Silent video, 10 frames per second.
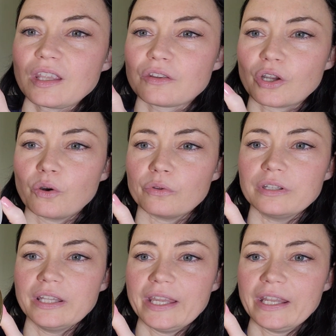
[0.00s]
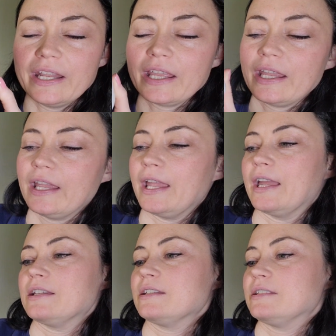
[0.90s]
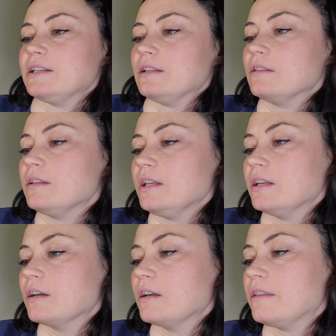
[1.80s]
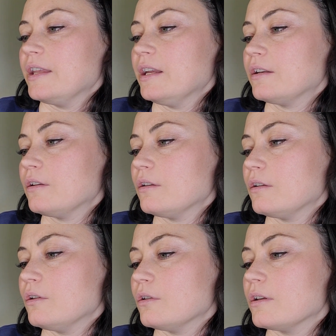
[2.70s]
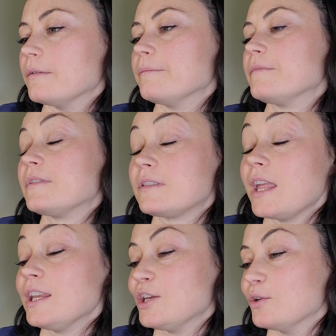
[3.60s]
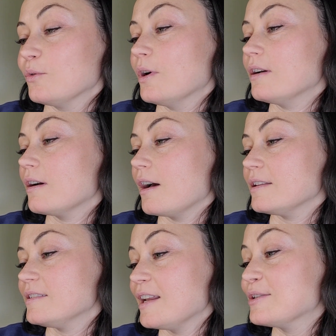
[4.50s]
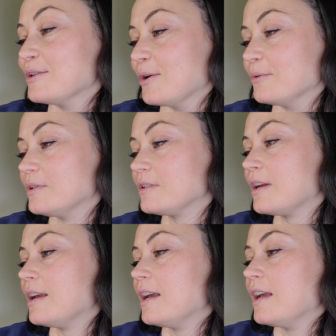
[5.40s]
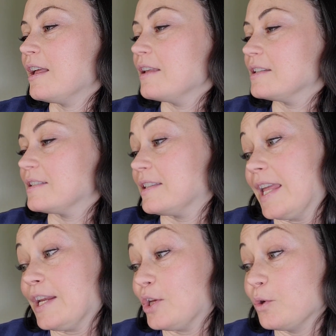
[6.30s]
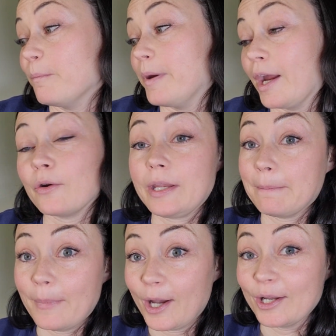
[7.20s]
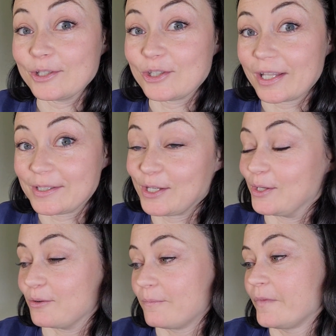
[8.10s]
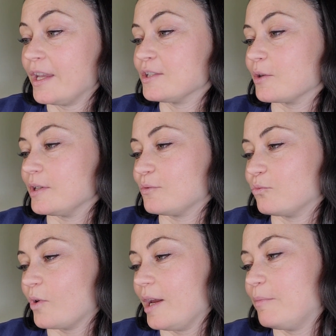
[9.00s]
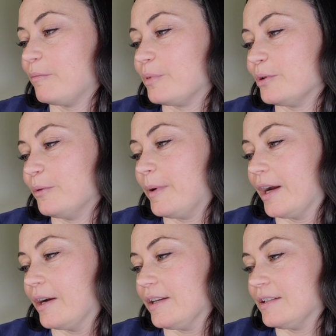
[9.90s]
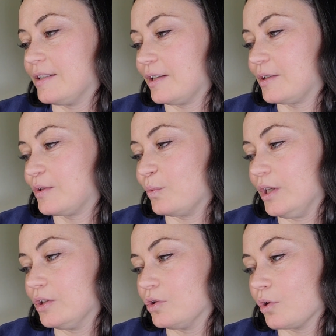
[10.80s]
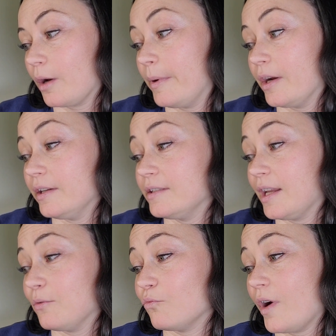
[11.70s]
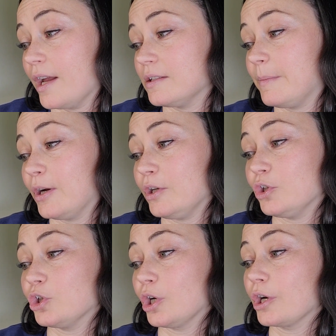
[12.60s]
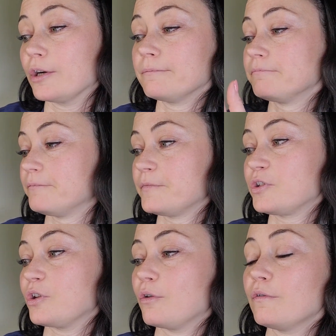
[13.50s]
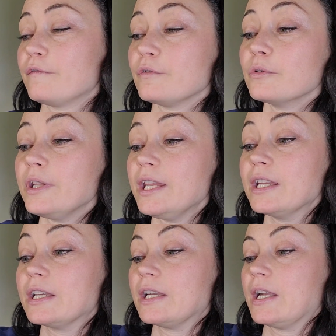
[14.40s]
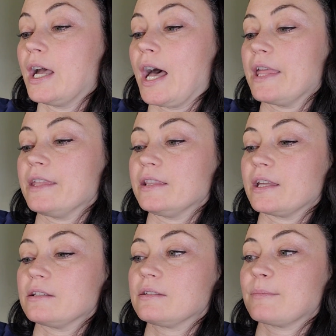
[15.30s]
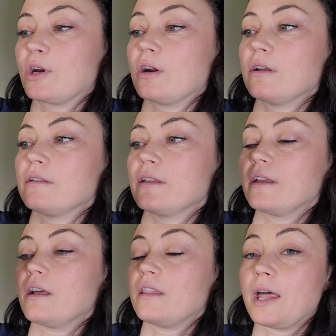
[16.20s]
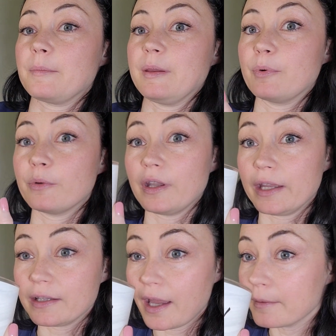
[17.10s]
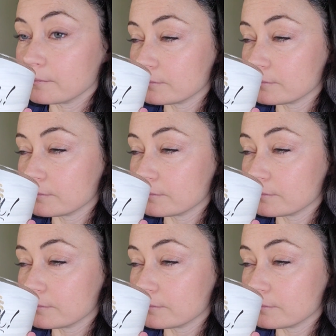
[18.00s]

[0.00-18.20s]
lid, and let's see, the thank you scent notes. Thank you very much. That's cute. So it's ripe blueberries, sweet strawberries, and raspberry sugar. So fruity. I think that's smart. A lot of people would like that.